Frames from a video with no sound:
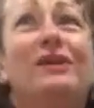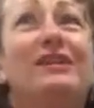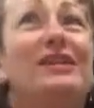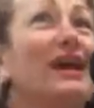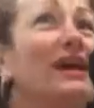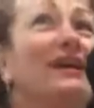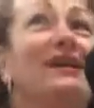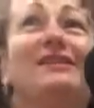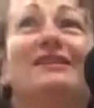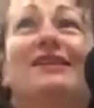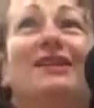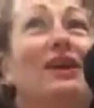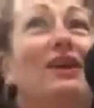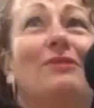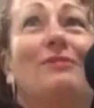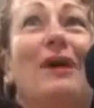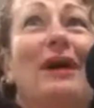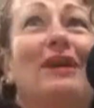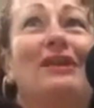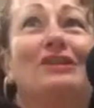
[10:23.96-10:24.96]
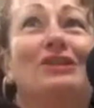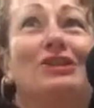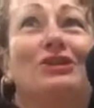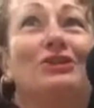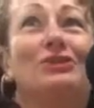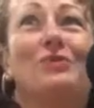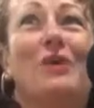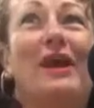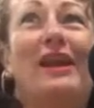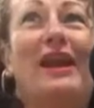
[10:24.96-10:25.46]
we take isn't going to make us
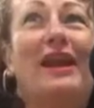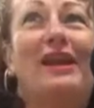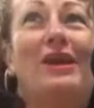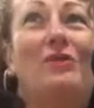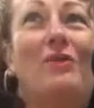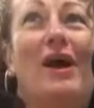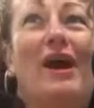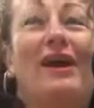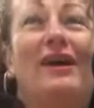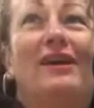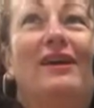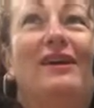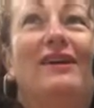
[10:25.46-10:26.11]
lose weight anyway.